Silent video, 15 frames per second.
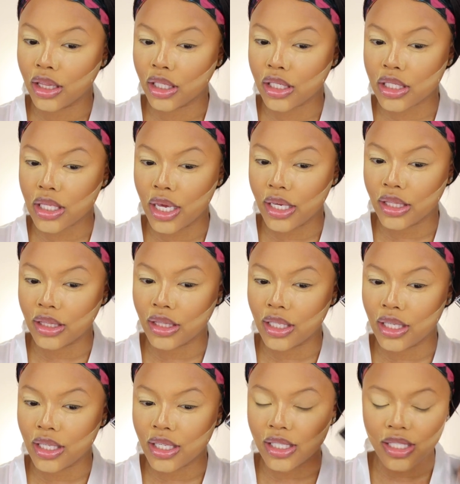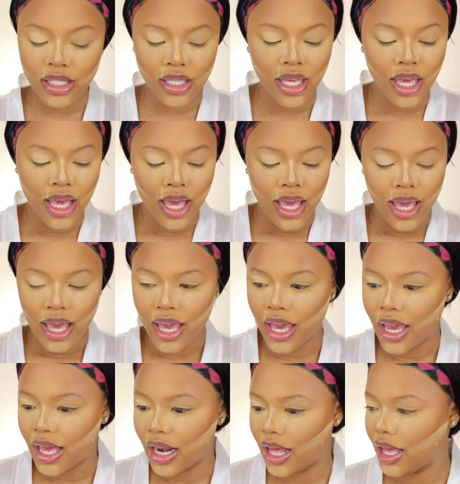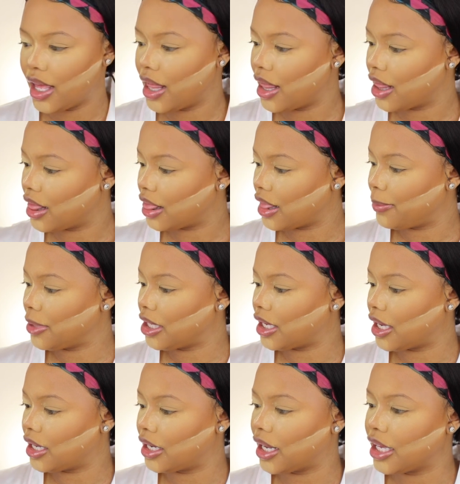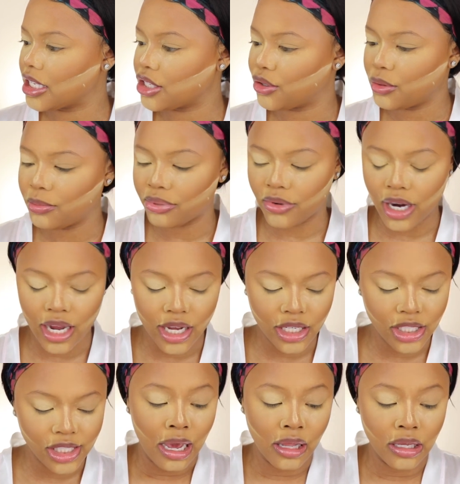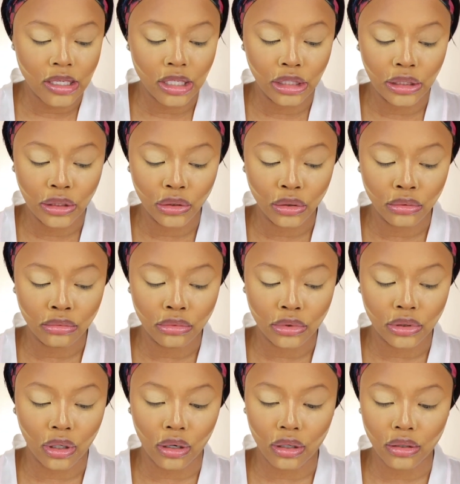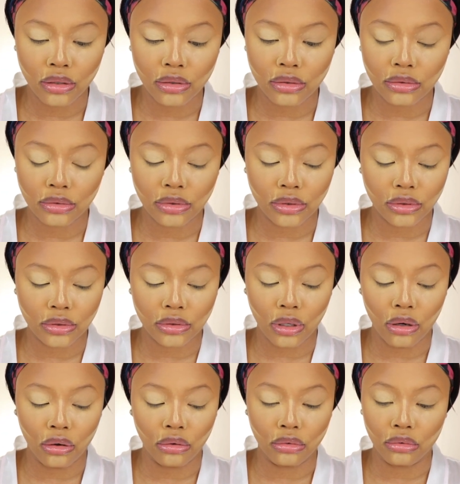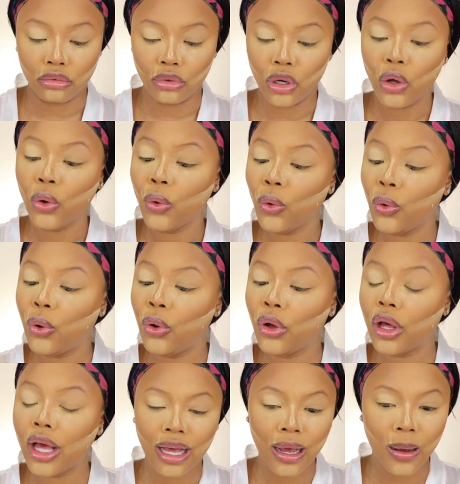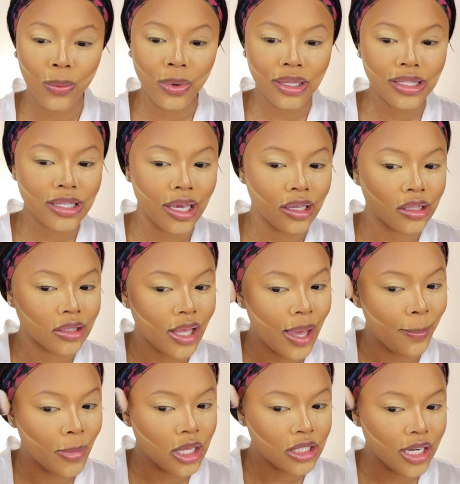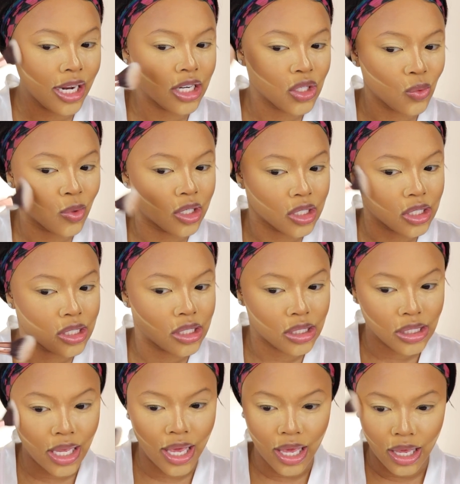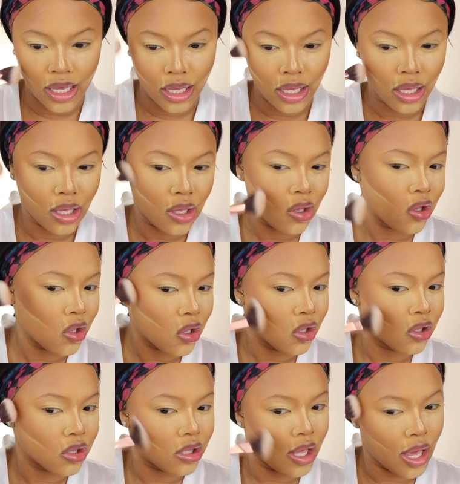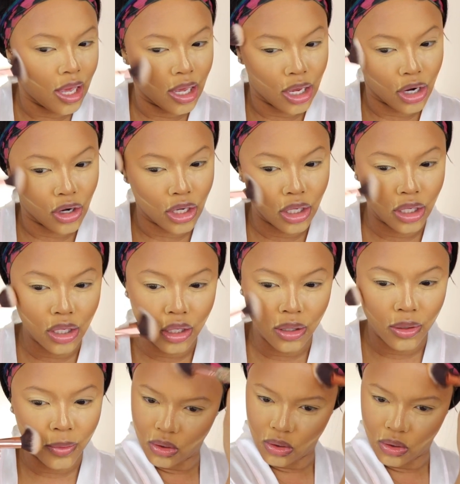Looks like this. And let me get a nice little brush. And it's a little dark, so I don't wanna take that much. I just wanna set that area.